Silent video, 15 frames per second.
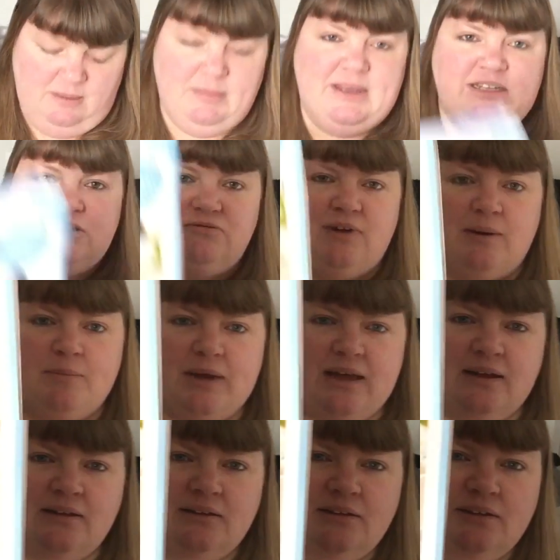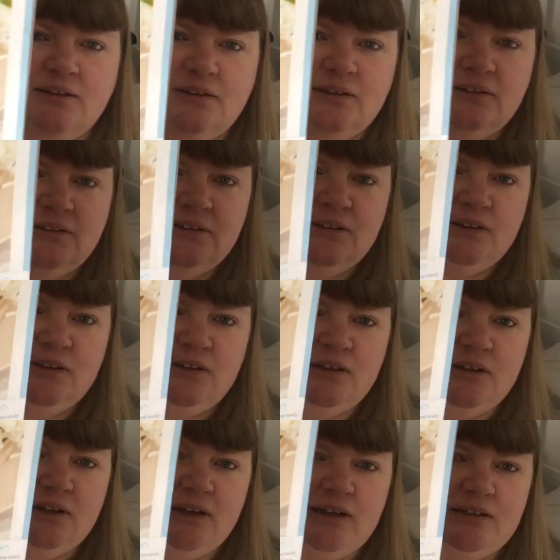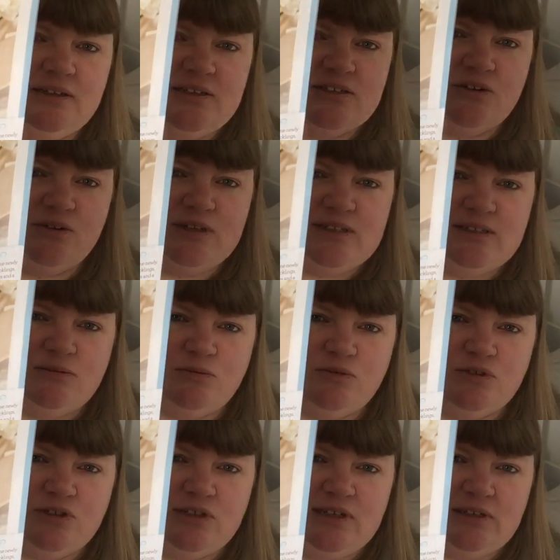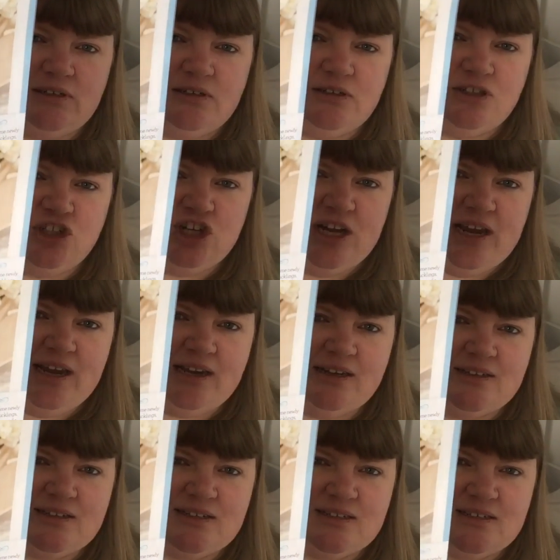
Peter Rabbit, and he's got these little chicks